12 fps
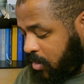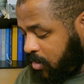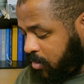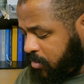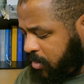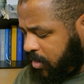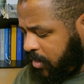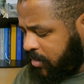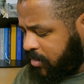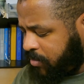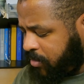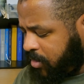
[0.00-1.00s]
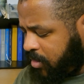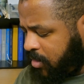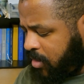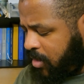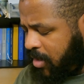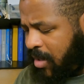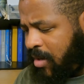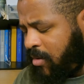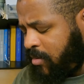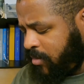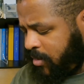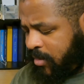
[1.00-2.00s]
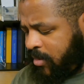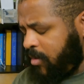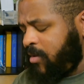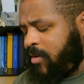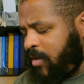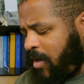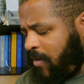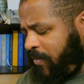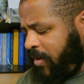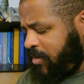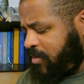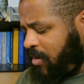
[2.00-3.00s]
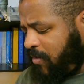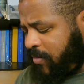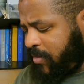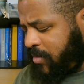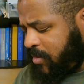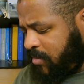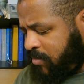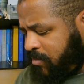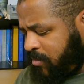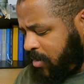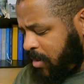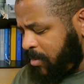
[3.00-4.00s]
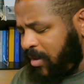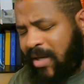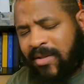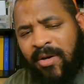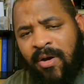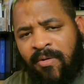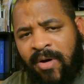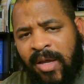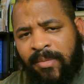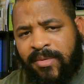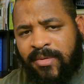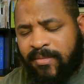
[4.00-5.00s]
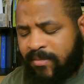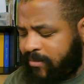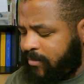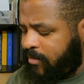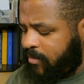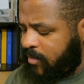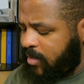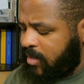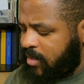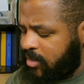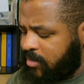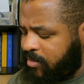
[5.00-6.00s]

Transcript: Usually cleans up pretty good, and I'll finish it off with a couple Lysol wipes. Just